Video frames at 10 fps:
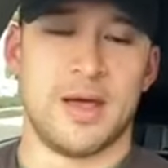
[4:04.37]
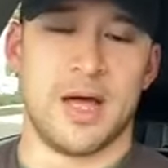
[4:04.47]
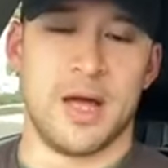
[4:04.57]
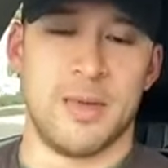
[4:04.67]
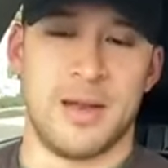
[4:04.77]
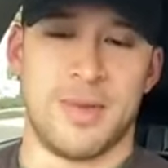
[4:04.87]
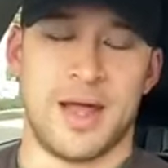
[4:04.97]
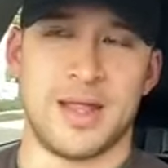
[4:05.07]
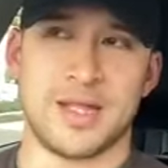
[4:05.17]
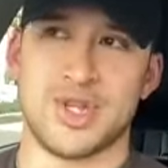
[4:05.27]

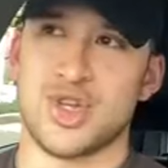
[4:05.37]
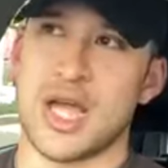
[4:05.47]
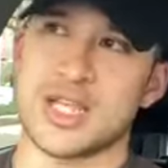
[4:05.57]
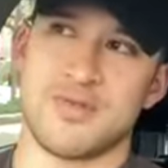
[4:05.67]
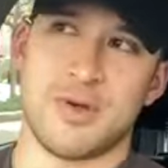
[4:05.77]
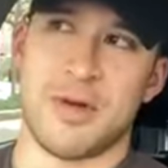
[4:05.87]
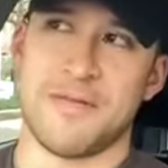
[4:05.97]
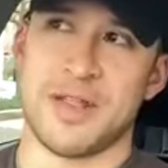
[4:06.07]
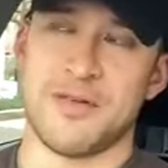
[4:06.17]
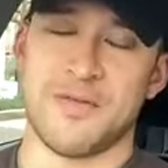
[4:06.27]
Anybody that's in Jacksonville, my
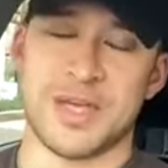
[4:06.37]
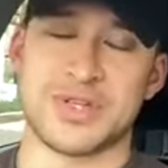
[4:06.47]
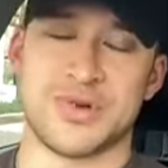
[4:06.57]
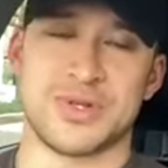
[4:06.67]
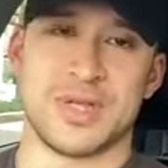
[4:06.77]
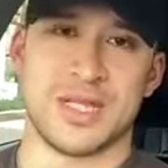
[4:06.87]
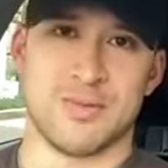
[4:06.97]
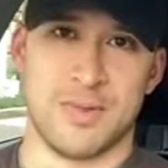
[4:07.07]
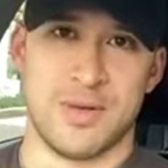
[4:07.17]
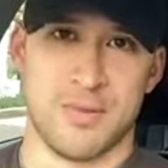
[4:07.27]
fellow investors, it's
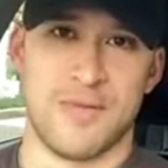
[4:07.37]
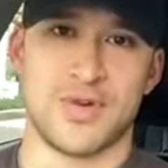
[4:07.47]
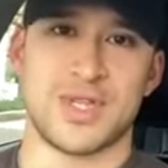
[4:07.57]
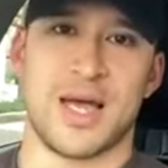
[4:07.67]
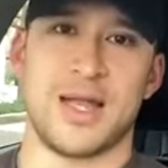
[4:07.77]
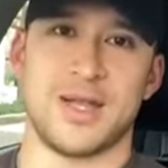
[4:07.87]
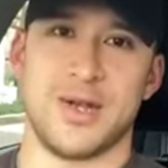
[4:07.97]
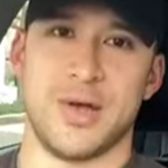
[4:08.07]
in Riverside,